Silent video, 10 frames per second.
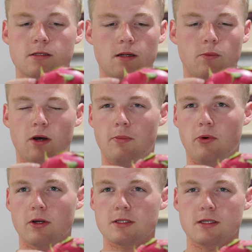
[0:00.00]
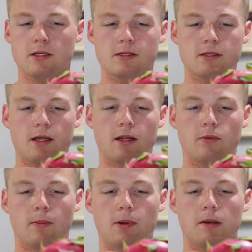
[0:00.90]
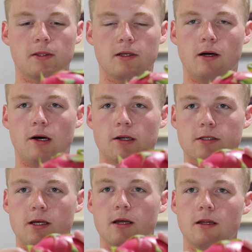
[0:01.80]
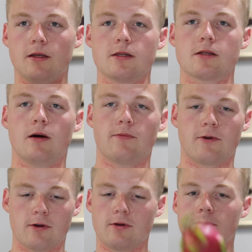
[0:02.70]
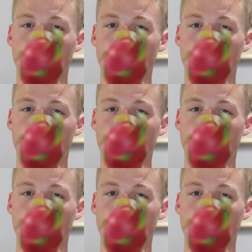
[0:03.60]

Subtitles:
somewhat poisonous and it will probably cause discomfort